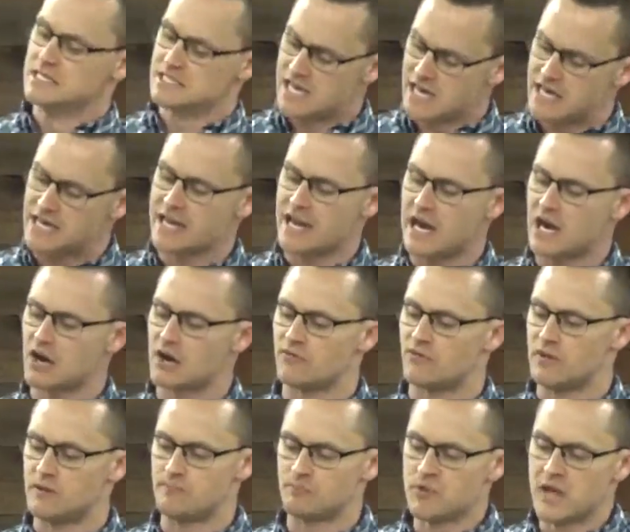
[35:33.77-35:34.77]
take care
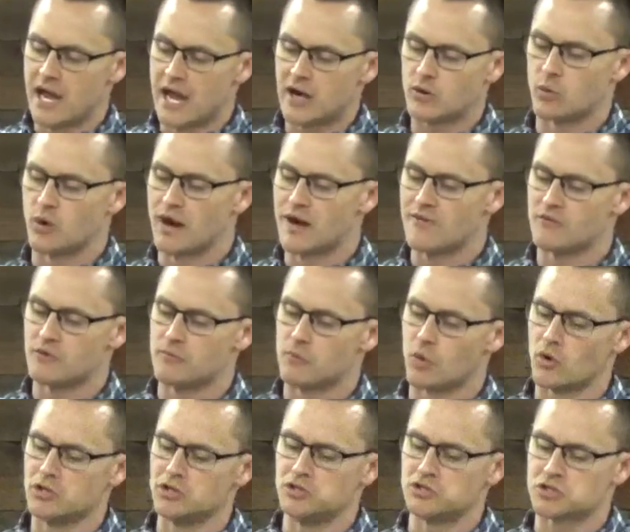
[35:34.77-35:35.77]
of him, and whatever
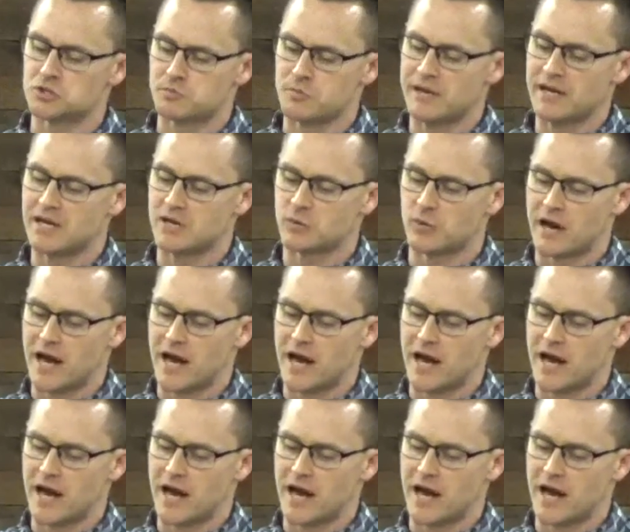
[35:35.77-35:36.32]
more you spend,